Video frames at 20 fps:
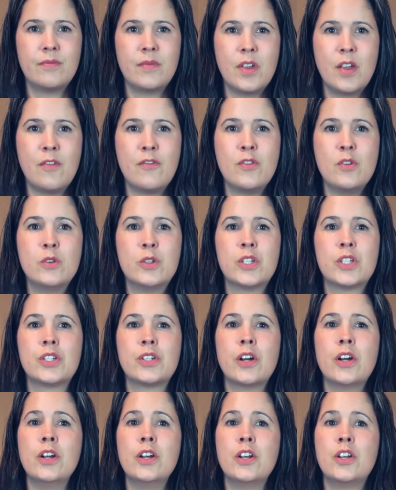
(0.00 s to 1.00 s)
If you
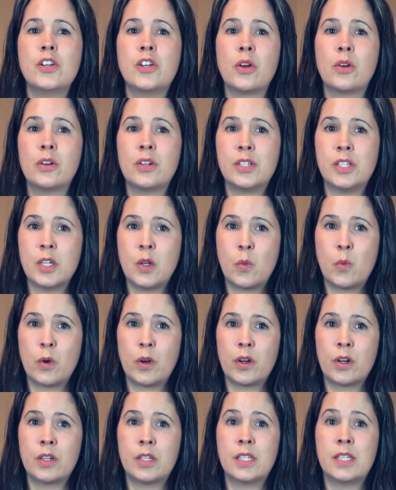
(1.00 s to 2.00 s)
start noticing
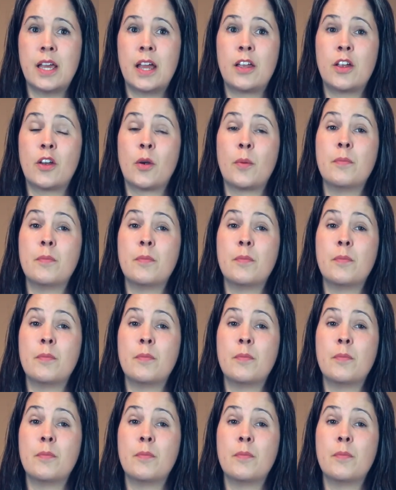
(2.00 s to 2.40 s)
words that you're